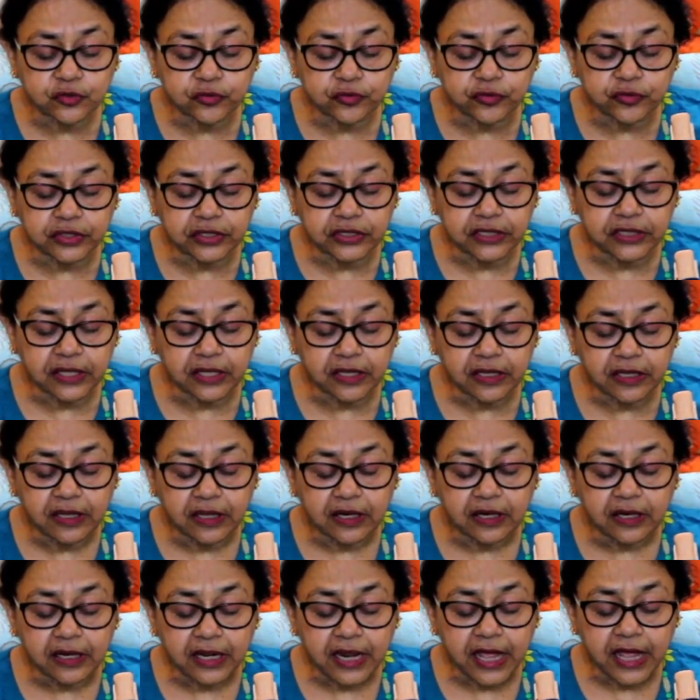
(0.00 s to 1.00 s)
with the
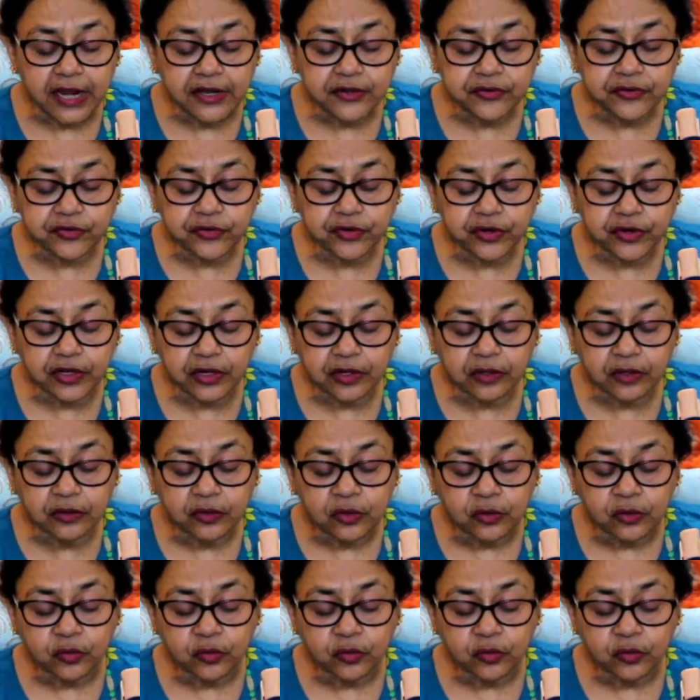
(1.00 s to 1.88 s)
lateral,